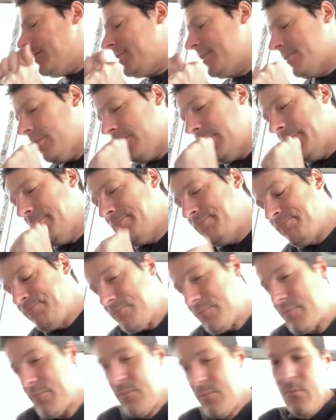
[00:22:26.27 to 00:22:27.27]
Sorry.
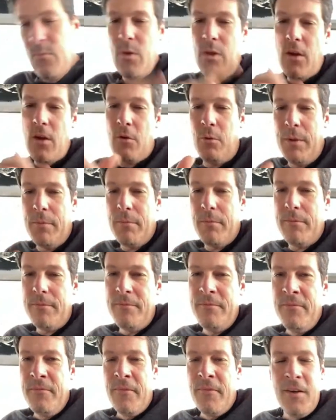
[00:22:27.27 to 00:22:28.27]
It's okay.
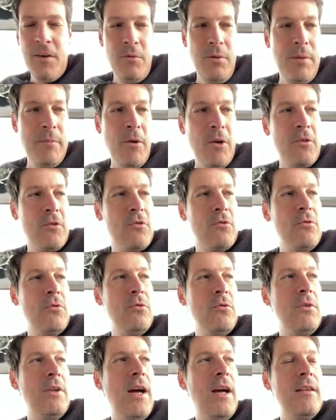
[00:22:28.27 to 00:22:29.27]
We must to
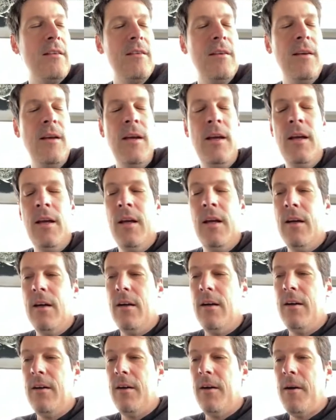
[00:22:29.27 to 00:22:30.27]
do that.
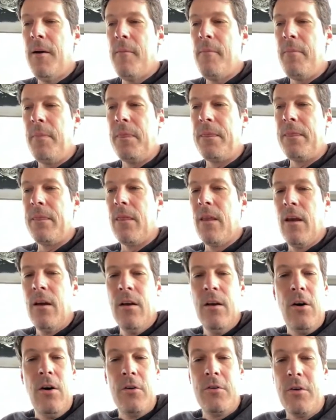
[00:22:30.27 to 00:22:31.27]
Um,
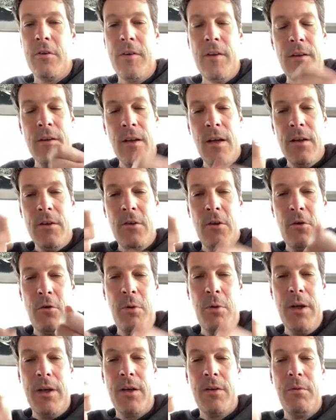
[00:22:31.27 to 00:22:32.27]
other thing, the
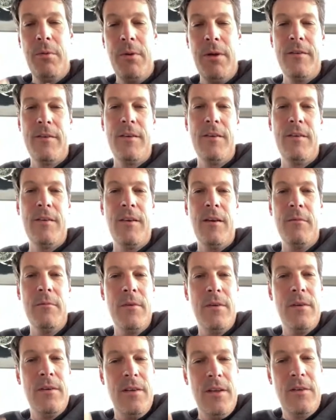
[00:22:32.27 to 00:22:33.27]
quick release system
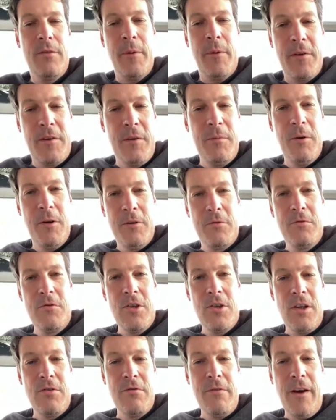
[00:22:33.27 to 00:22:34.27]
it's possible to
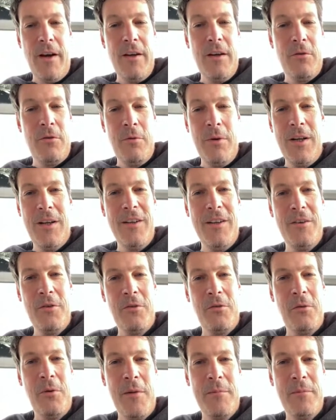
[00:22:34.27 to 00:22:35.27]
change very quickly the
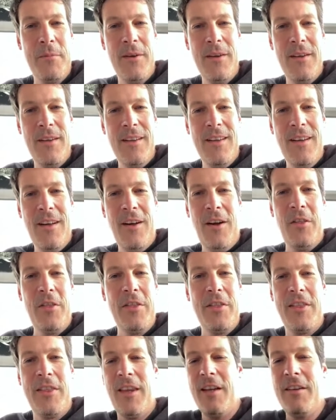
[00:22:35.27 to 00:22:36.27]
strap.
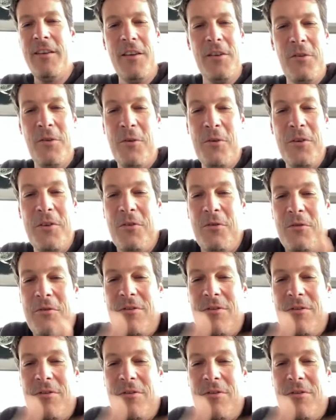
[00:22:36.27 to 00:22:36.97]
And 10 years ago, it's,